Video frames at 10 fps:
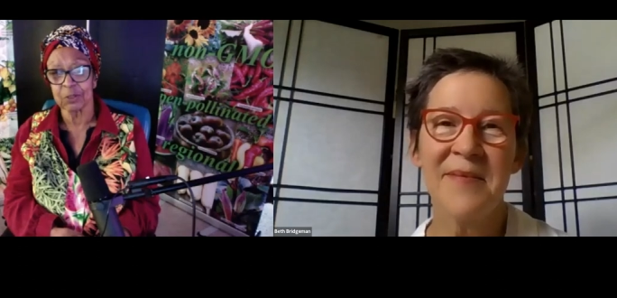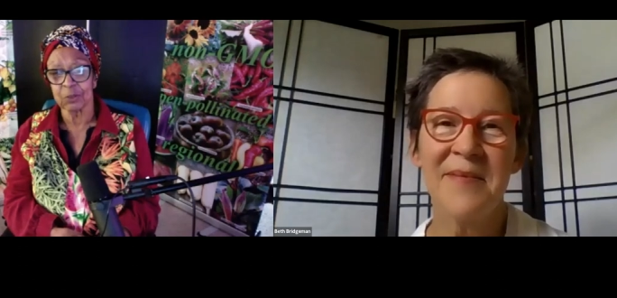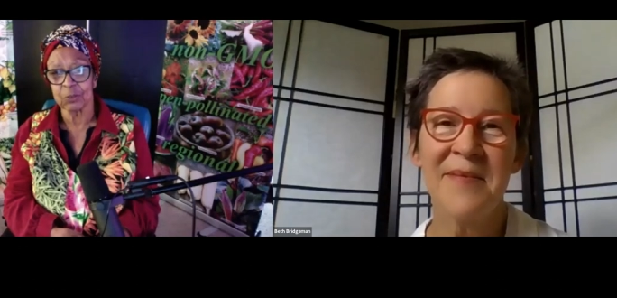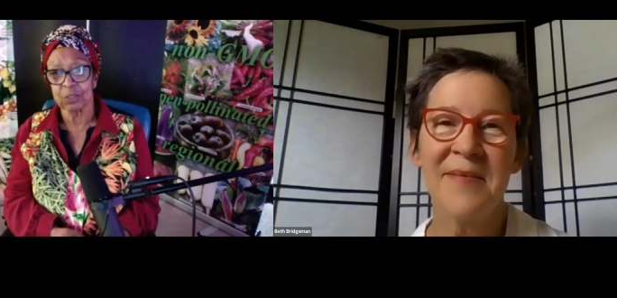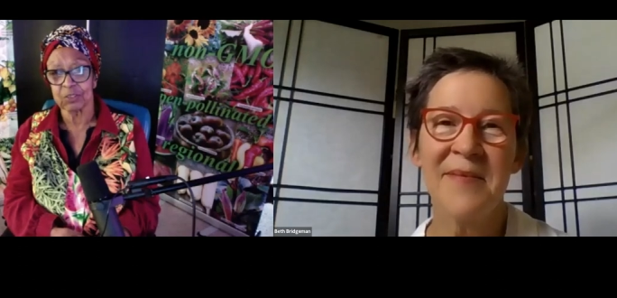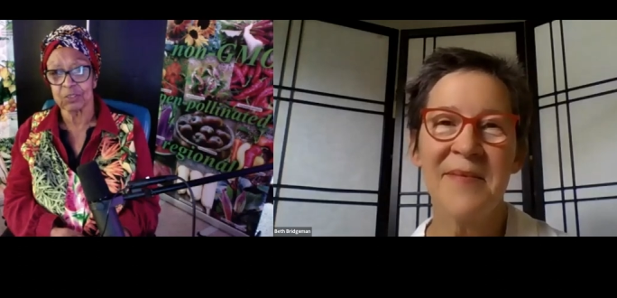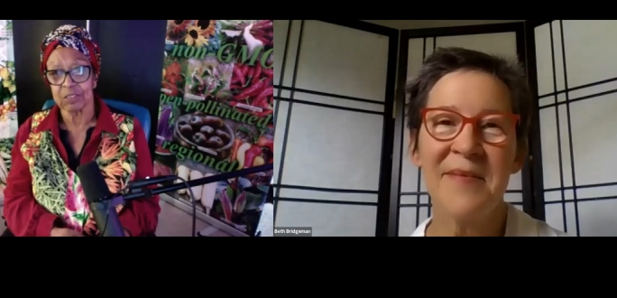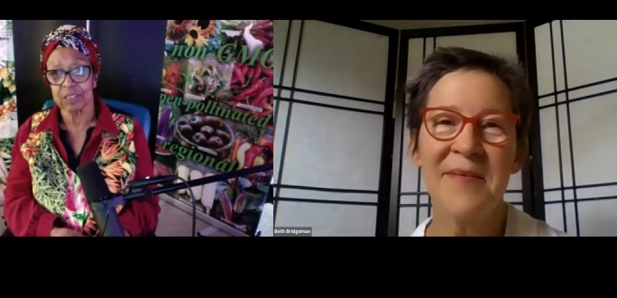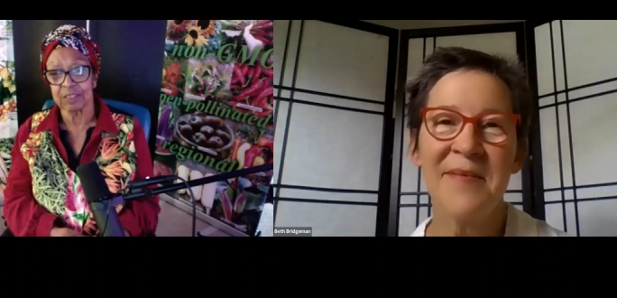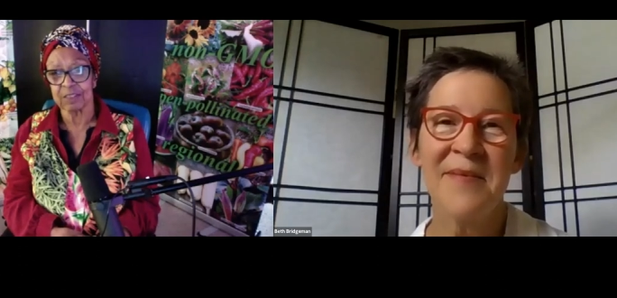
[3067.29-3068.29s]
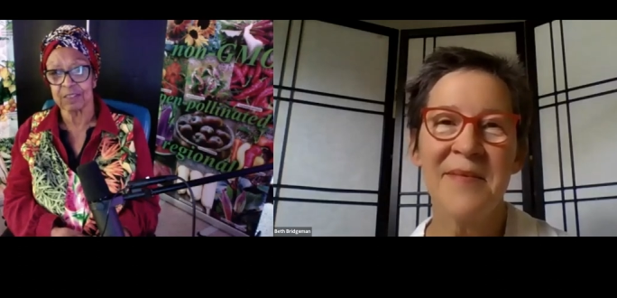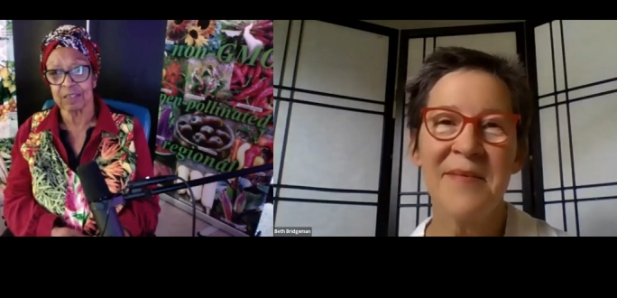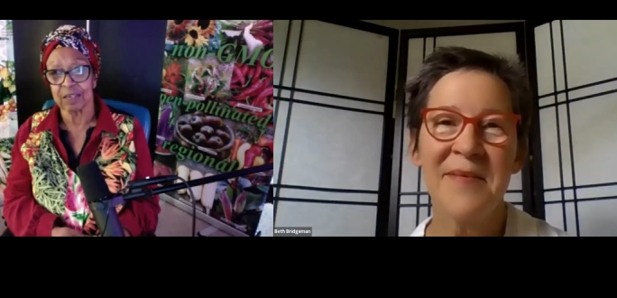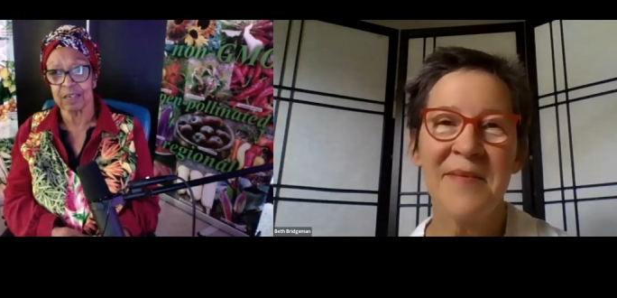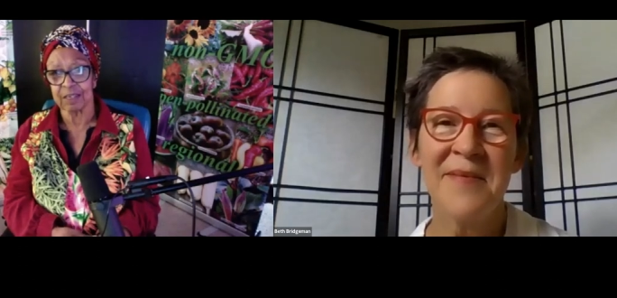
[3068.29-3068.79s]
Speaker 1: which then
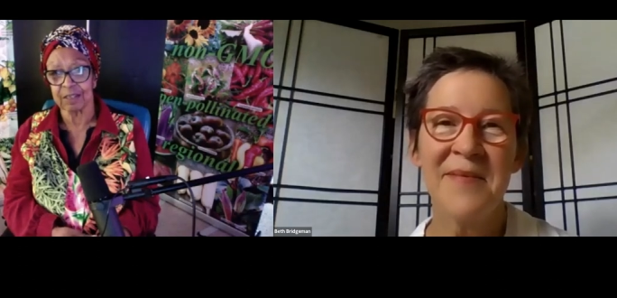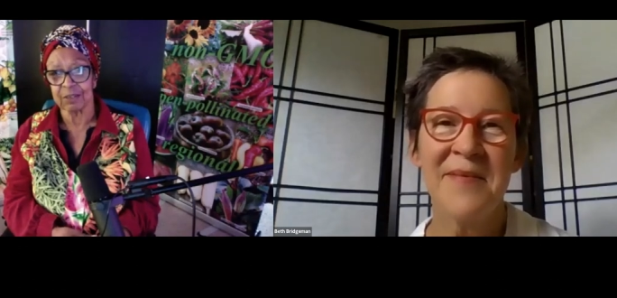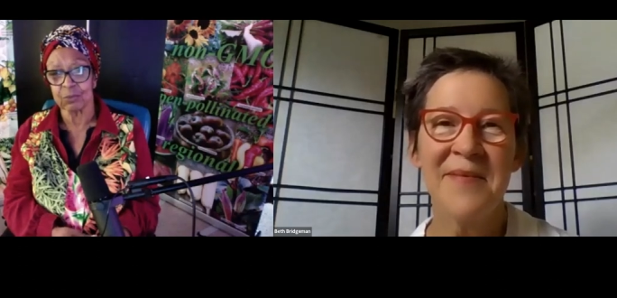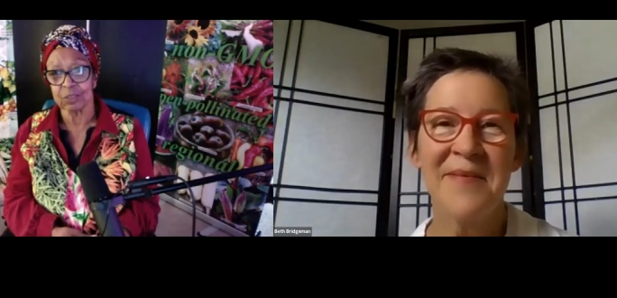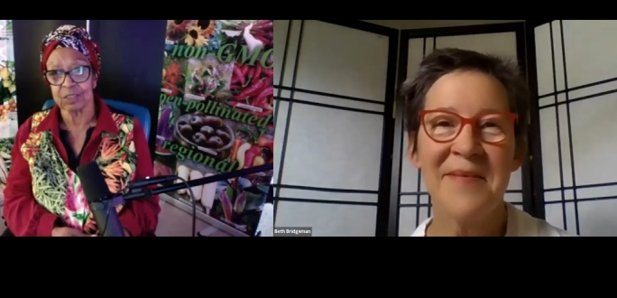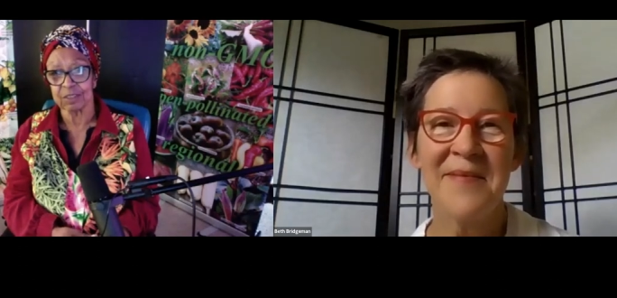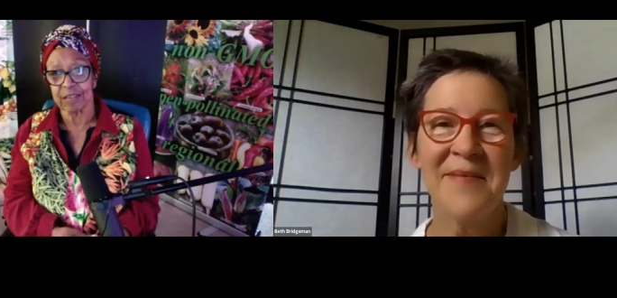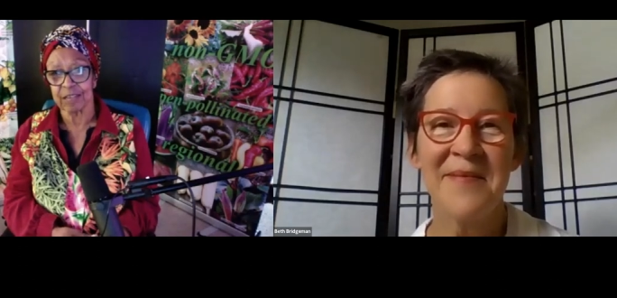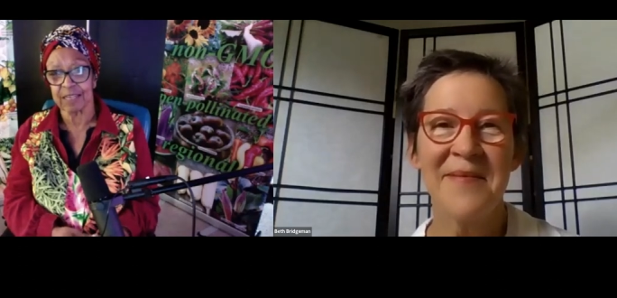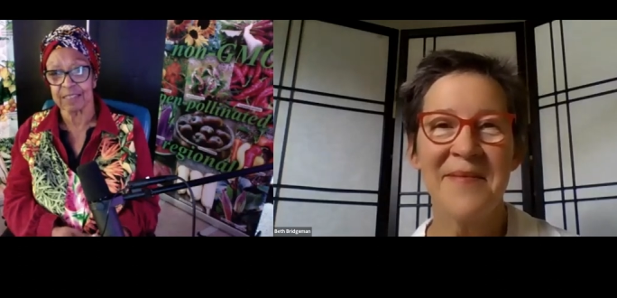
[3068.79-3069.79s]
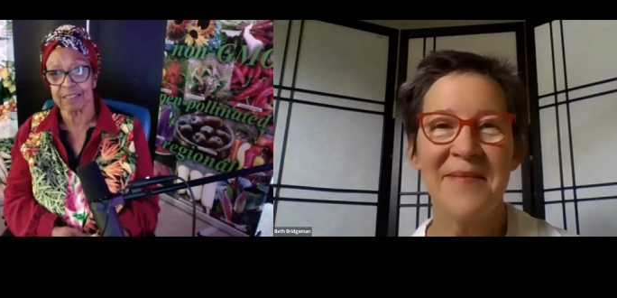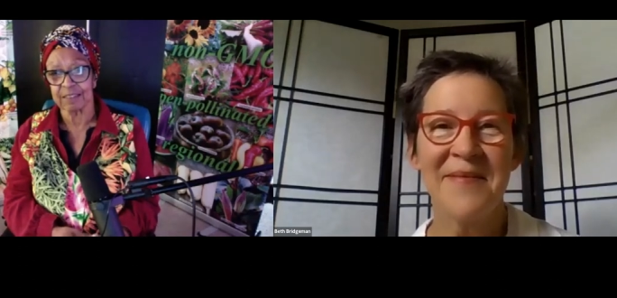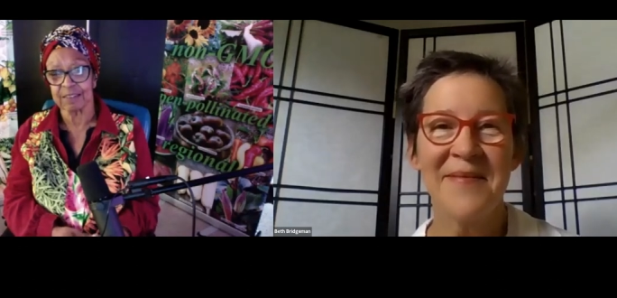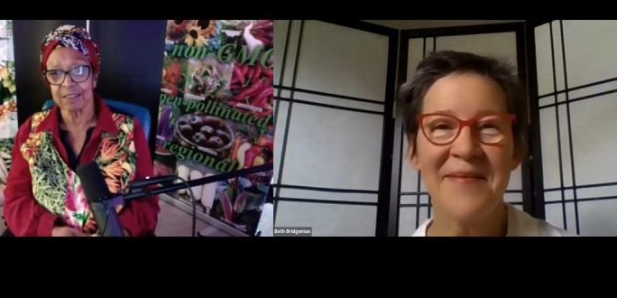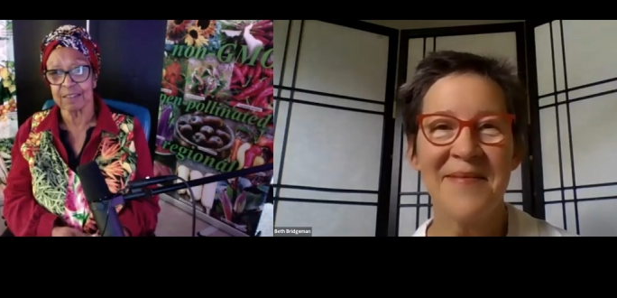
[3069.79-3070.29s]
uh, was added
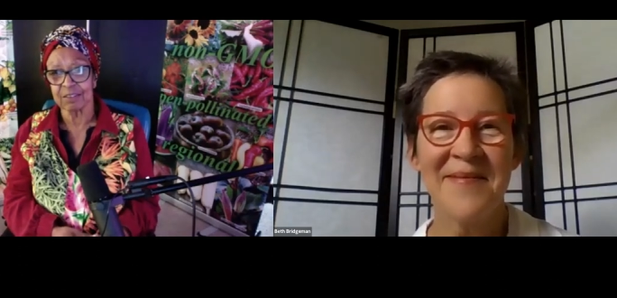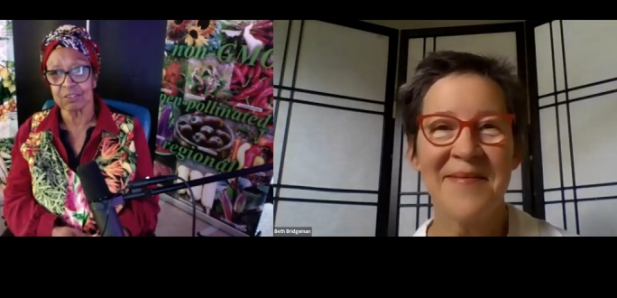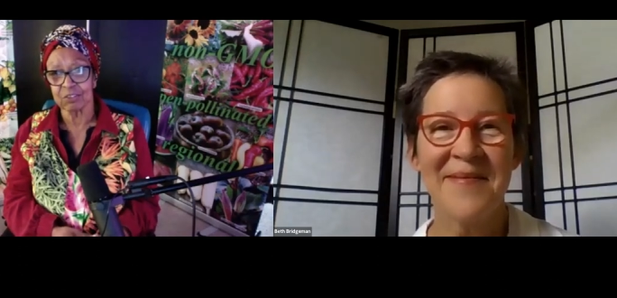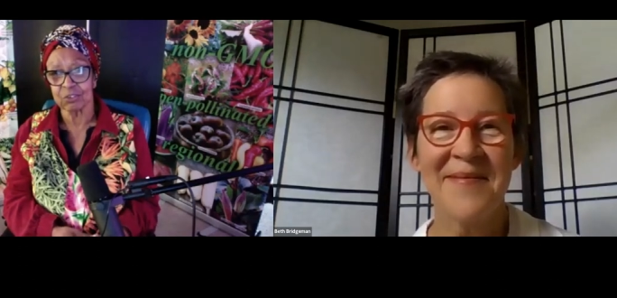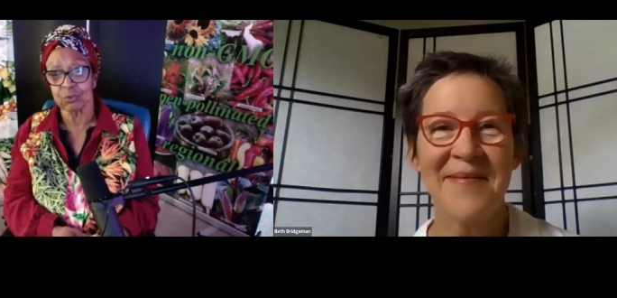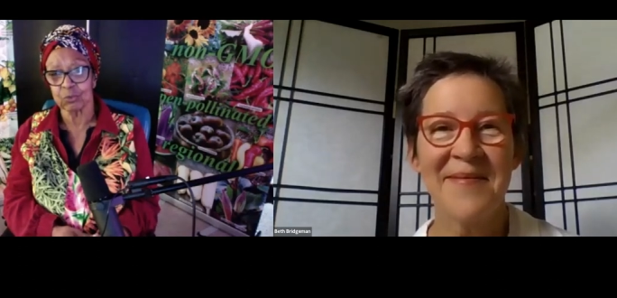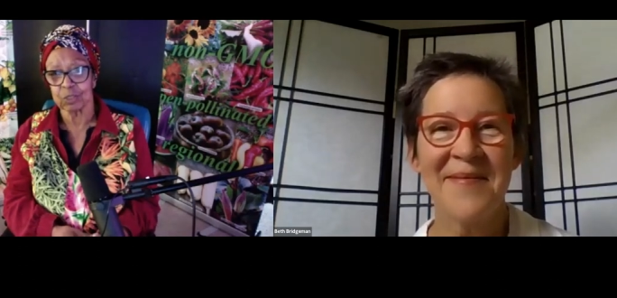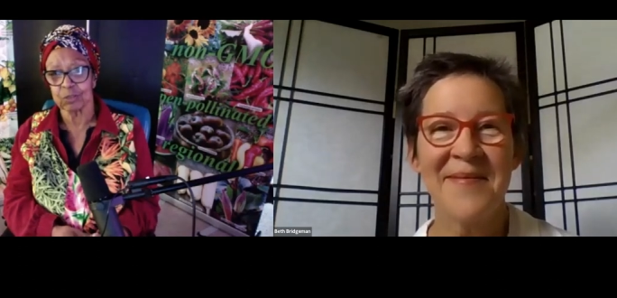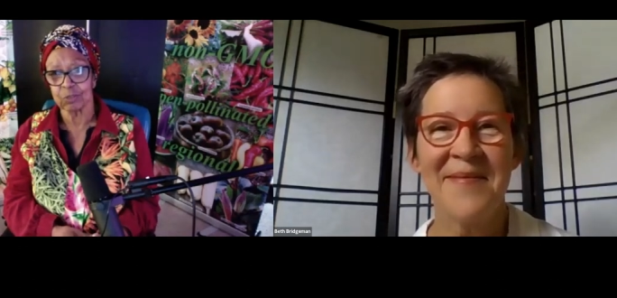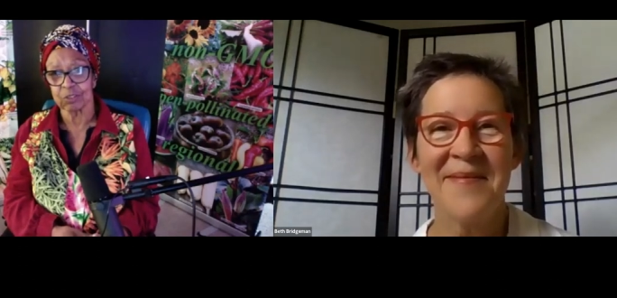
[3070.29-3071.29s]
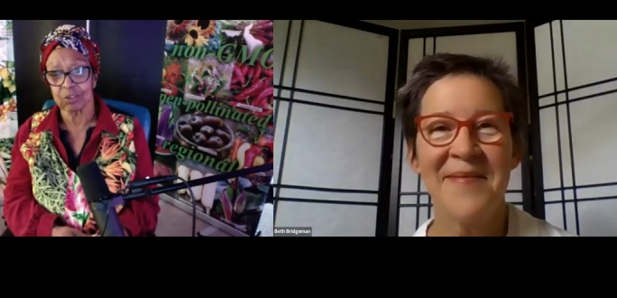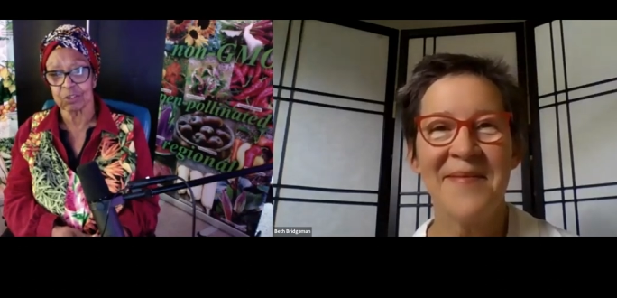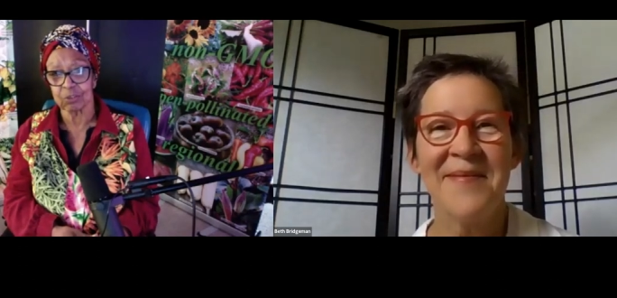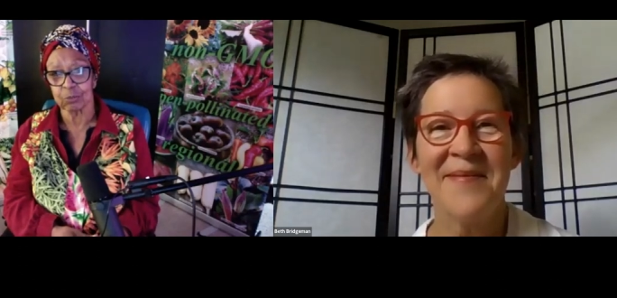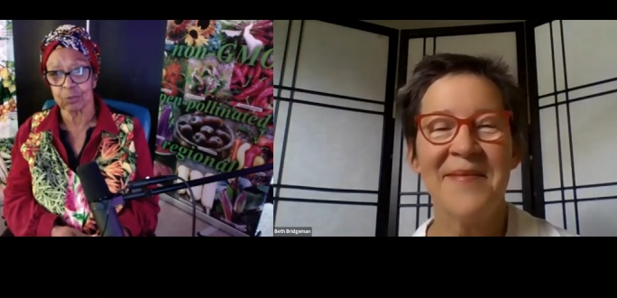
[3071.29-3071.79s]
to what was called
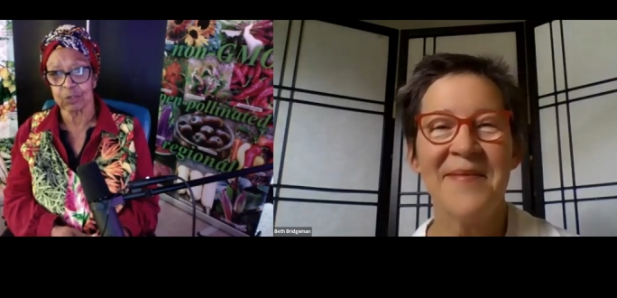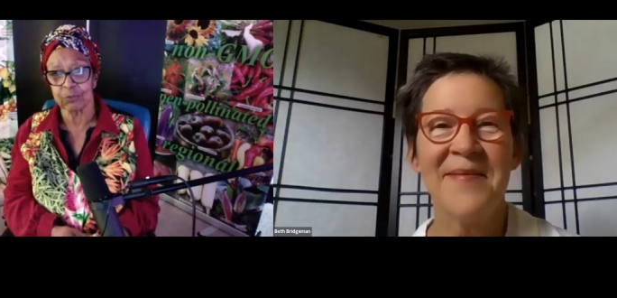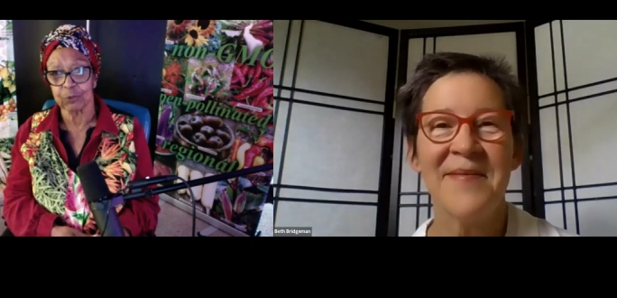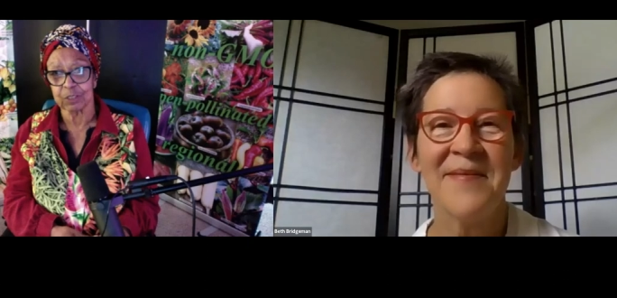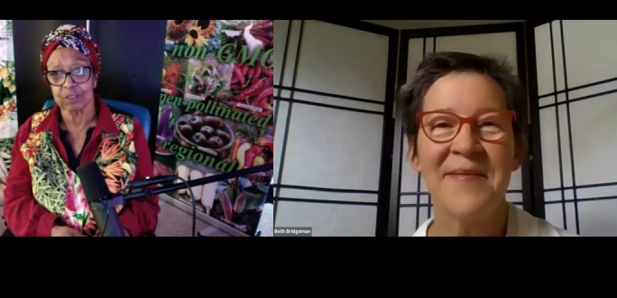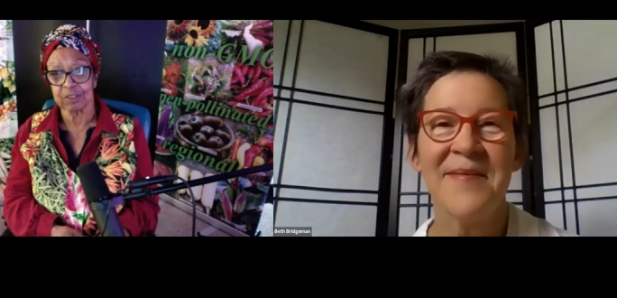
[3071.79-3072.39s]
a roughwood